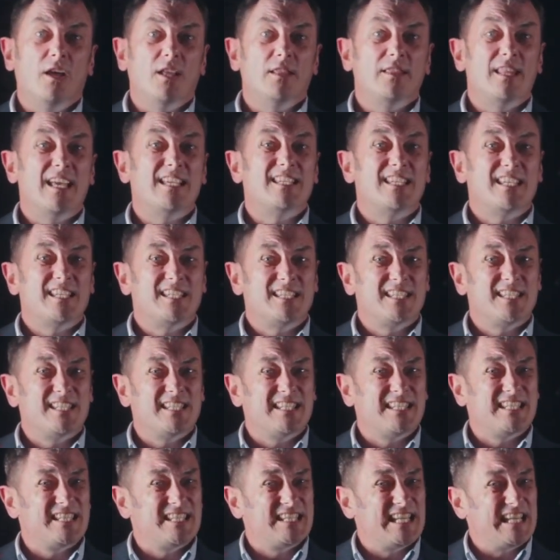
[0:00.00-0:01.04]
there's a
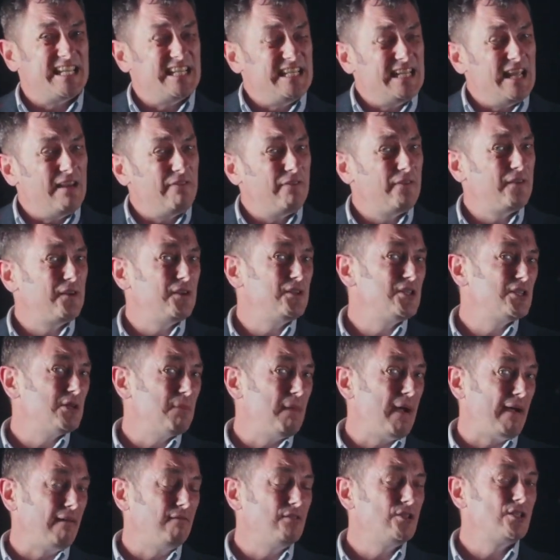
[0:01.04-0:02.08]
significant
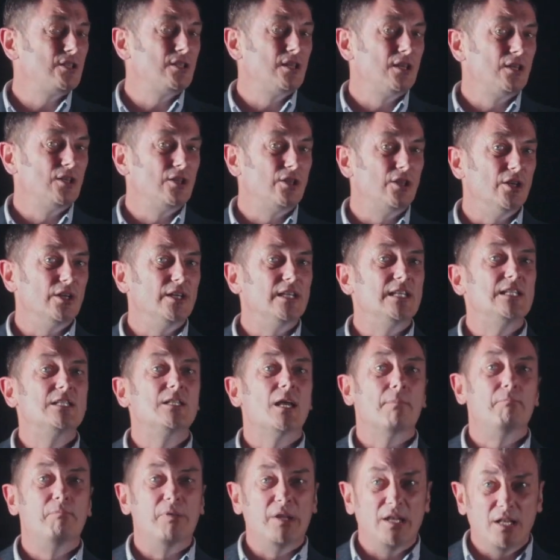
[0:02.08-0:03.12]
amount that is
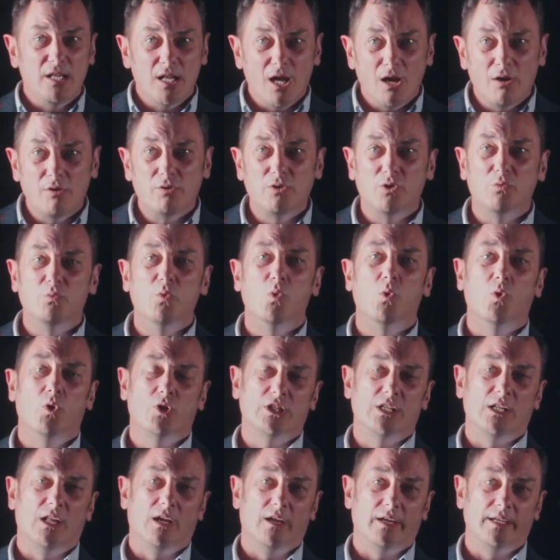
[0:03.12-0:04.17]
below the
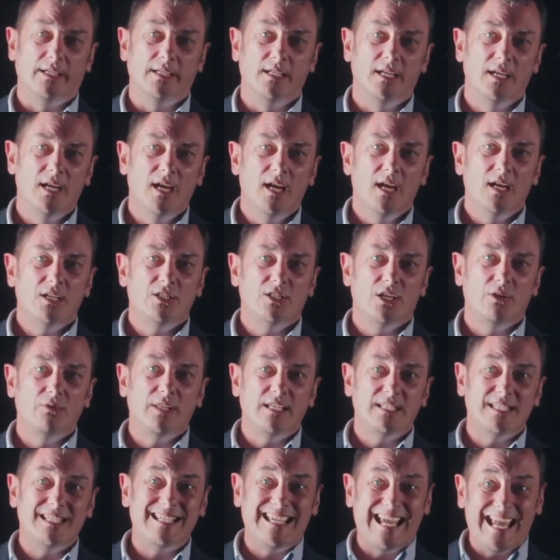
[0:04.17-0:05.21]
waterline. So
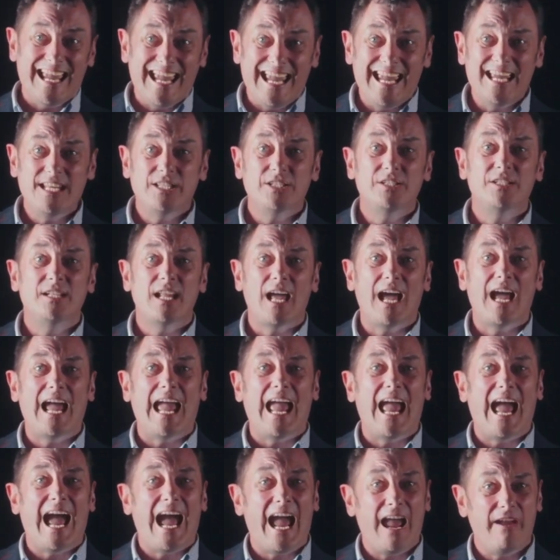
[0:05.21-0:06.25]
this is hidden
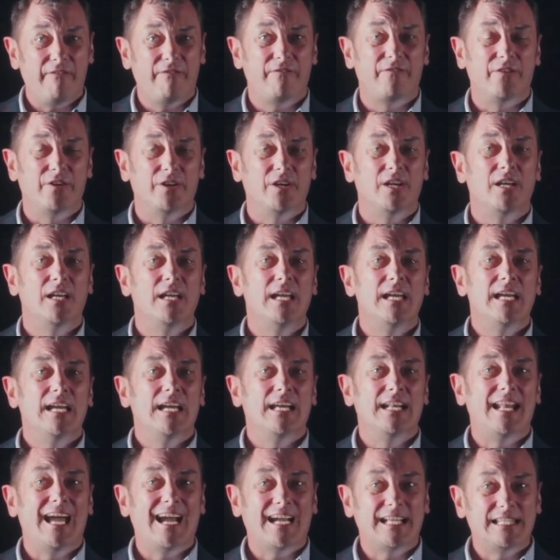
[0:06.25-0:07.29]
effort
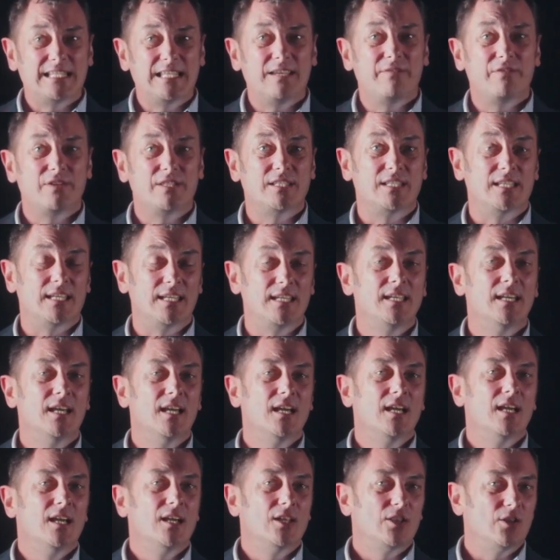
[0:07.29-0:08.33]
and activity
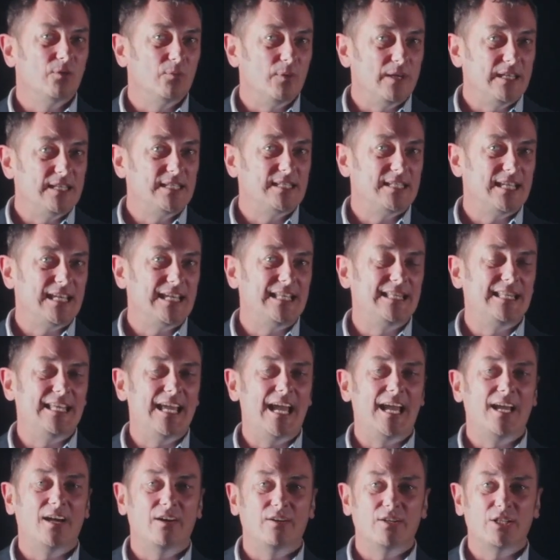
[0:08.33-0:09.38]
that we see in the
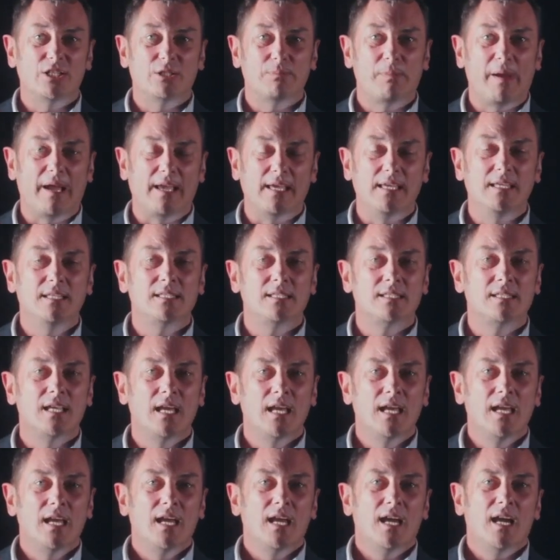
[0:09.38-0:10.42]
AI space.
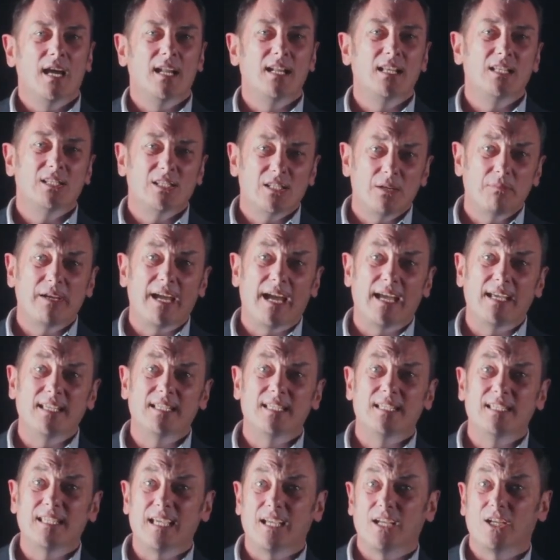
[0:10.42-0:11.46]
And in some
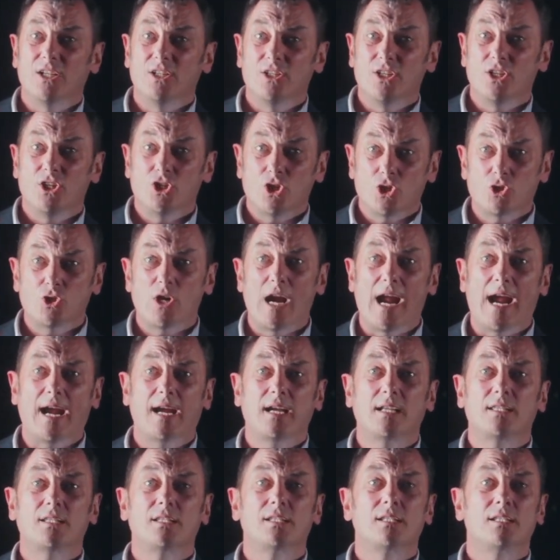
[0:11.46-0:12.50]
cases, it can
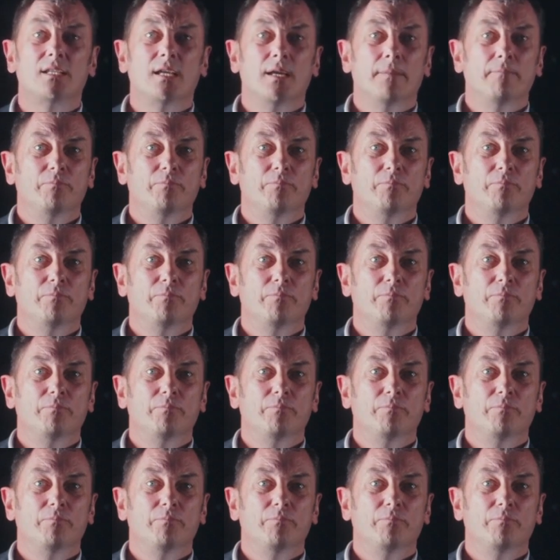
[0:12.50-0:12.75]
detract